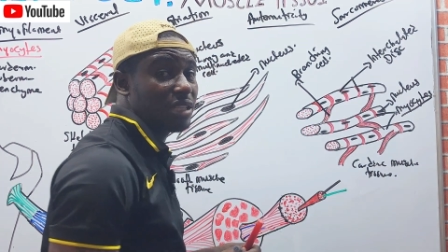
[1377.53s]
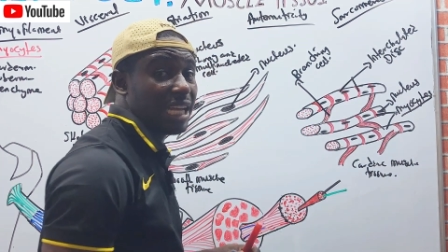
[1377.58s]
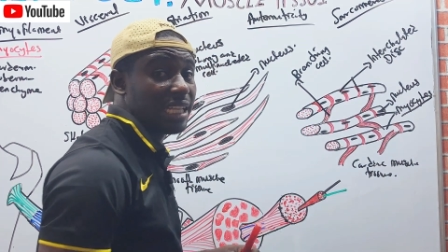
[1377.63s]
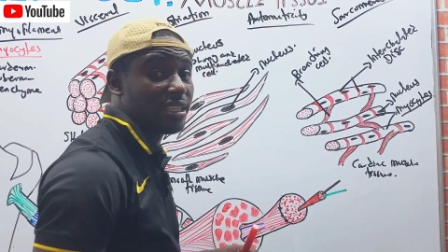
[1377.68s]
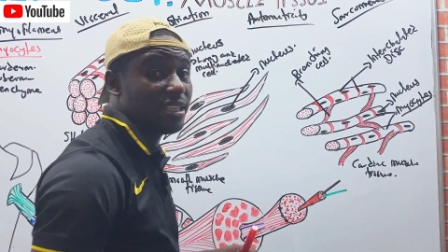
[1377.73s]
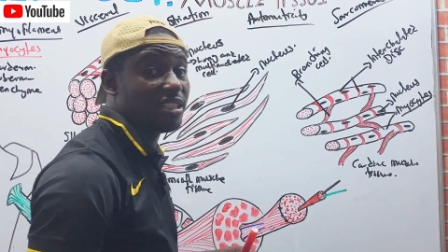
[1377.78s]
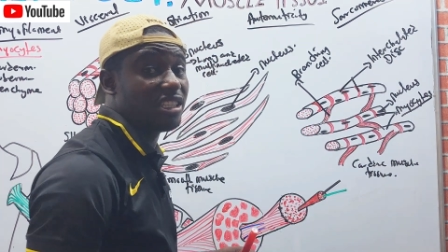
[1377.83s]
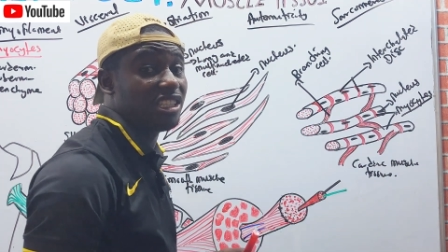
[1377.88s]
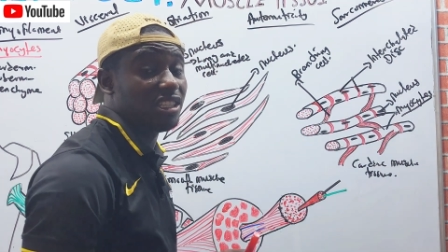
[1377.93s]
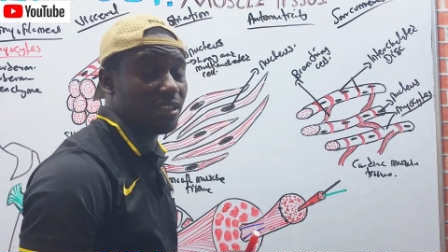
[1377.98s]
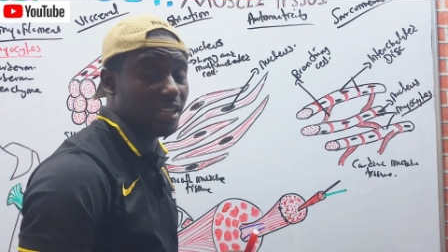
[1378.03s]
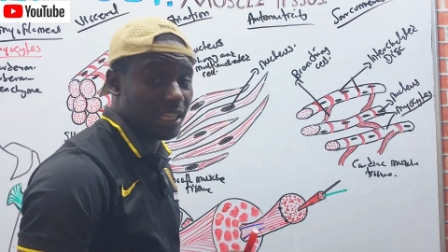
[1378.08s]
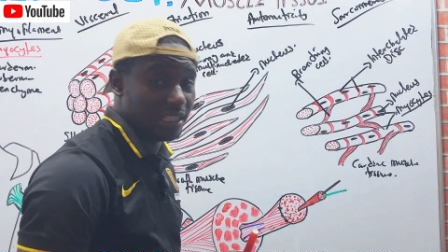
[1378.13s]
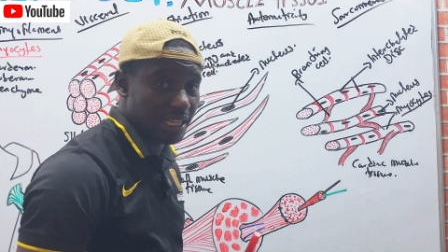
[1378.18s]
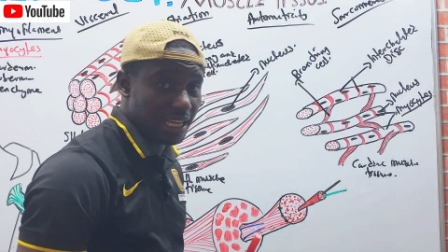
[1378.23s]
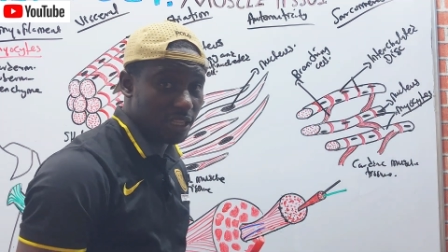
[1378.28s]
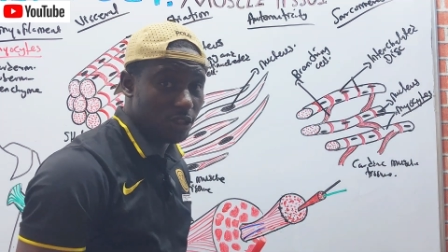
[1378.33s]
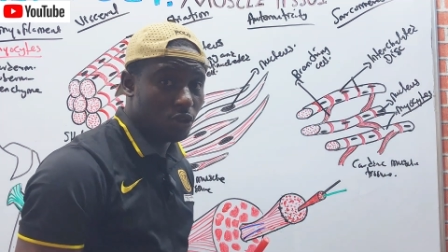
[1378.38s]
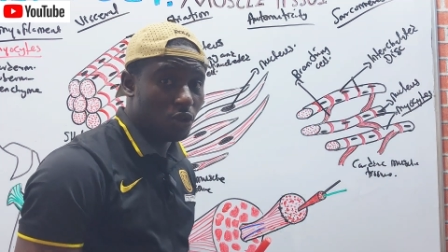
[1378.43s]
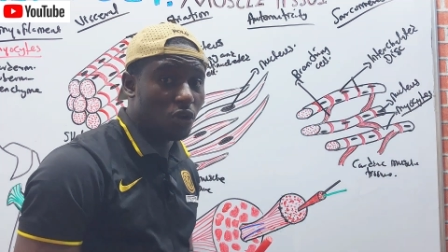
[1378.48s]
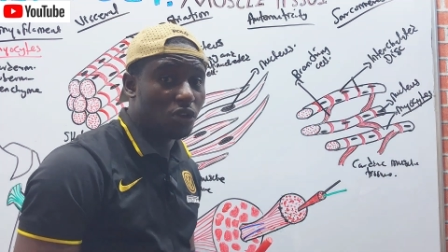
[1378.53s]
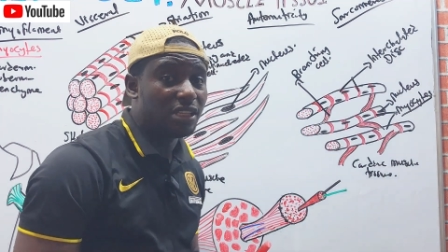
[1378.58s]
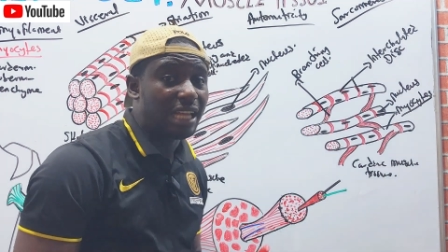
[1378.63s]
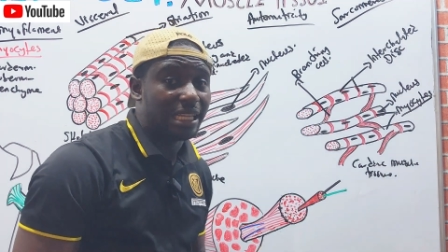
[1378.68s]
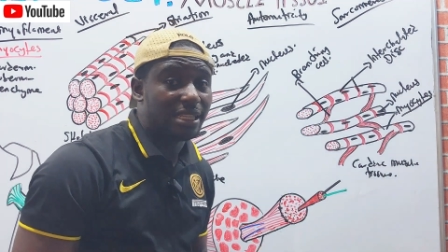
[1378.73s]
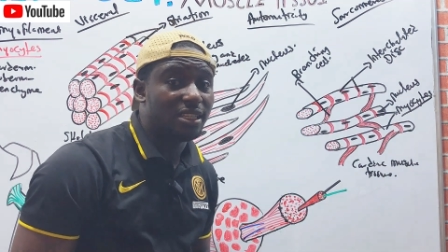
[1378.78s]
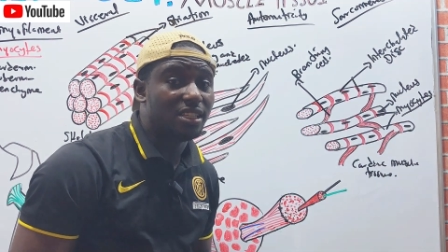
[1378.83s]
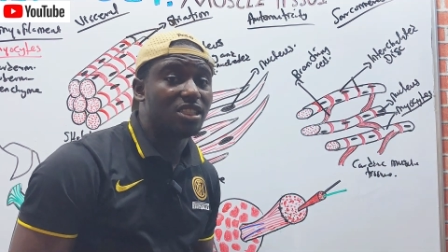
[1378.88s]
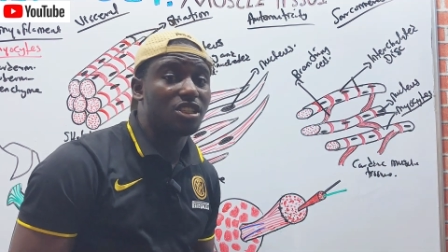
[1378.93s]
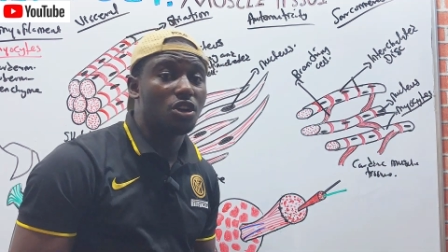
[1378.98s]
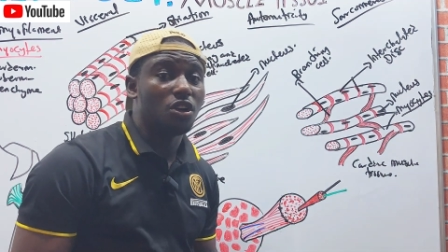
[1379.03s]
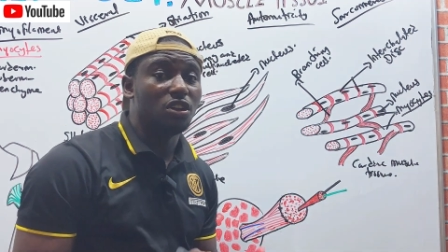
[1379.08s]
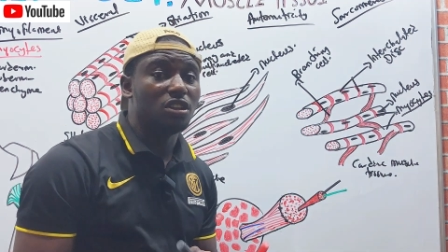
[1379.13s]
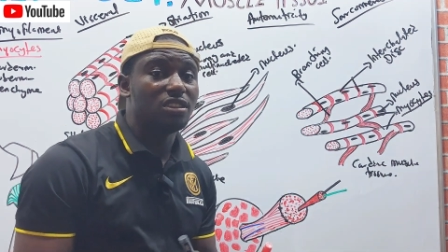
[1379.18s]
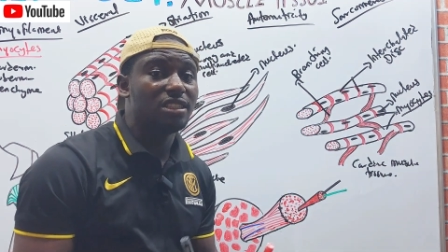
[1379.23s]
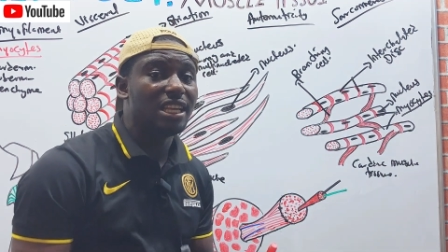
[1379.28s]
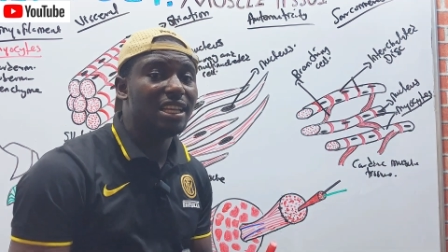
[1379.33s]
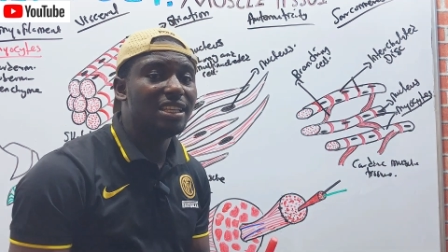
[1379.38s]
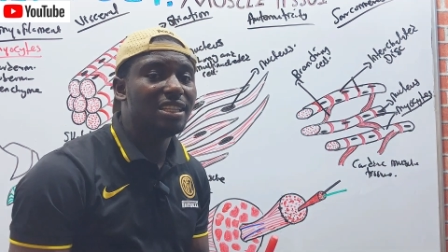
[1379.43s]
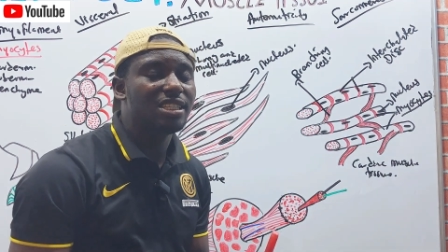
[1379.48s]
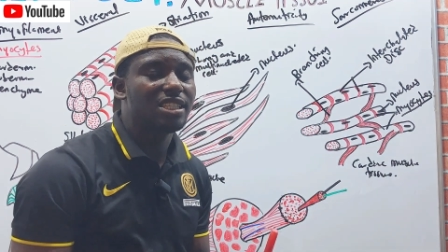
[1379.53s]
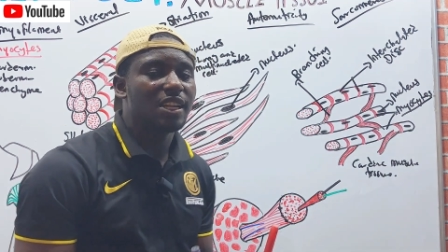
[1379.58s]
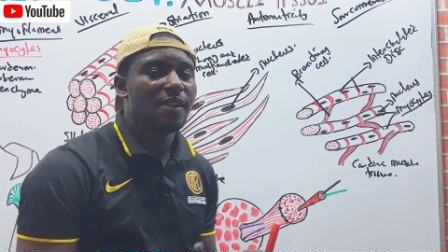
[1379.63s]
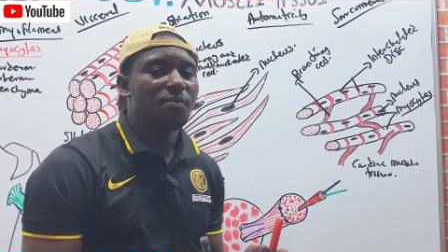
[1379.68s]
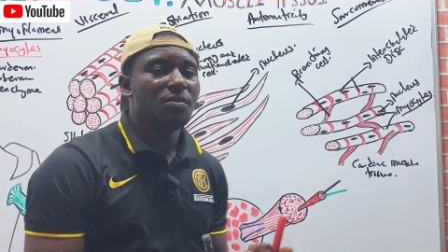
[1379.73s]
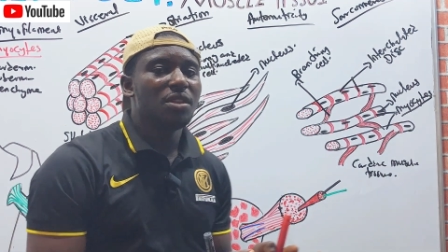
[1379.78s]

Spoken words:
that is striated, know that it contains